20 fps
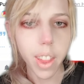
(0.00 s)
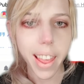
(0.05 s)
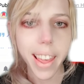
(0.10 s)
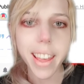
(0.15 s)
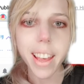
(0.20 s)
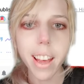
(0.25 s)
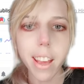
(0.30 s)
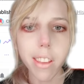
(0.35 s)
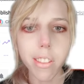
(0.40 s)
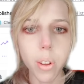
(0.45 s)

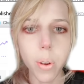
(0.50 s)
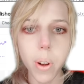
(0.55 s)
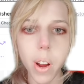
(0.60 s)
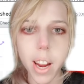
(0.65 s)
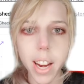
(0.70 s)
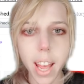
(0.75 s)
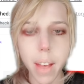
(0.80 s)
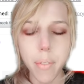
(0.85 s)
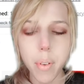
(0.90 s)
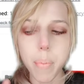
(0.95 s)
AIs do
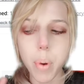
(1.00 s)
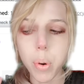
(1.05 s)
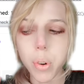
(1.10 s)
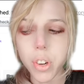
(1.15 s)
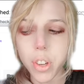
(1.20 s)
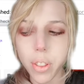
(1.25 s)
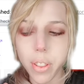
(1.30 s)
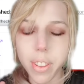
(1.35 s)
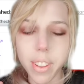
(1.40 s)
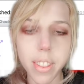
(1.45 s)
not have
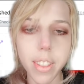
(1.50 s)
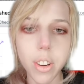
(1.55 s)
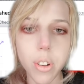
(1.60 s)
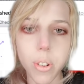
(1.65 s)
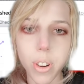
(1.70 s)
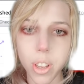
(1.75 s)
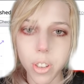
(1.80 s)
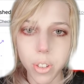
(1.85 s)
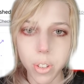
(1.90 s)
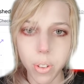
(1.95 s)
emotions in the
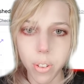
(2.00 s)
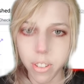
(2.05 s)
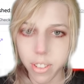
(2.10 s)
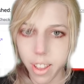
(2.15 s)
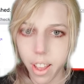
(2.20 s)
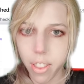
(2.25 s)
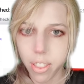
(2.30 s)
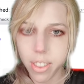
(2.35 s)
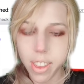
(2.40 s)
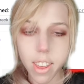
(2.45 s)
traditional
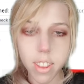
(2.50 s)
sense.